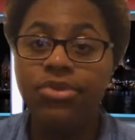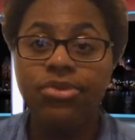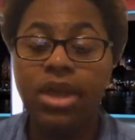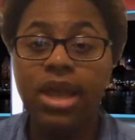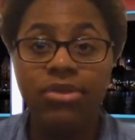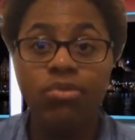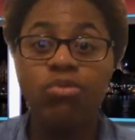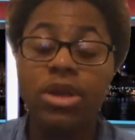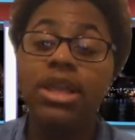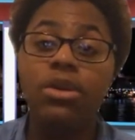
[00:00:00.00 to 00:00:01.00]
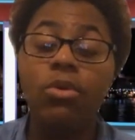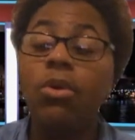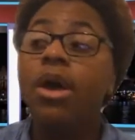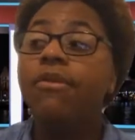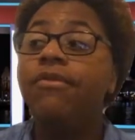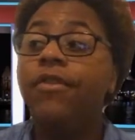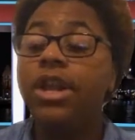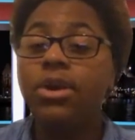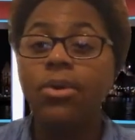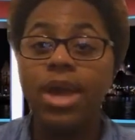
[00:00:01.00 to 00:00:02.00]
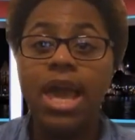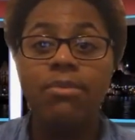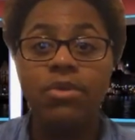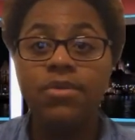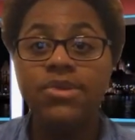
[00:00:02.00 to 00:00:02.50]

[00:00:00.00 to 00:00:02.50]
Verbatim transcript: it's, it's really cool. Video game